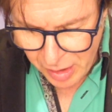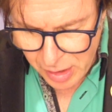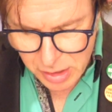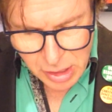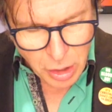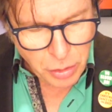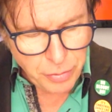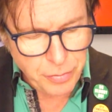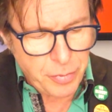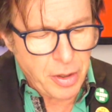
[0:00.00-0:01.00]
So
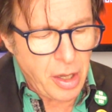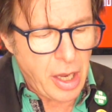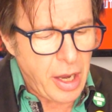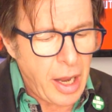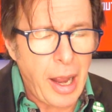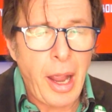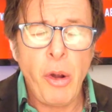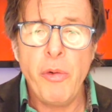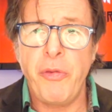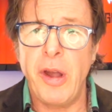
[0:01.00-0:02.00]

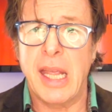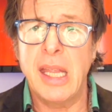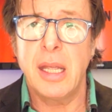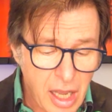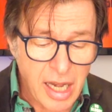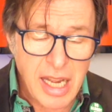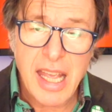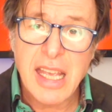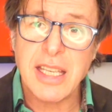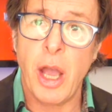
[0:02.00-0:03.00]
helpfully, and it
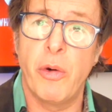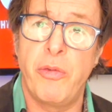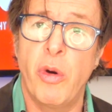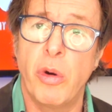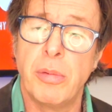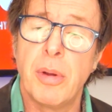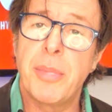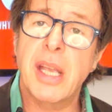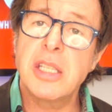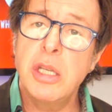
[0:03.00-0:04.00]
is helpful
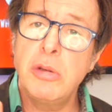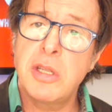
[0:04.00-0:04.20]
because you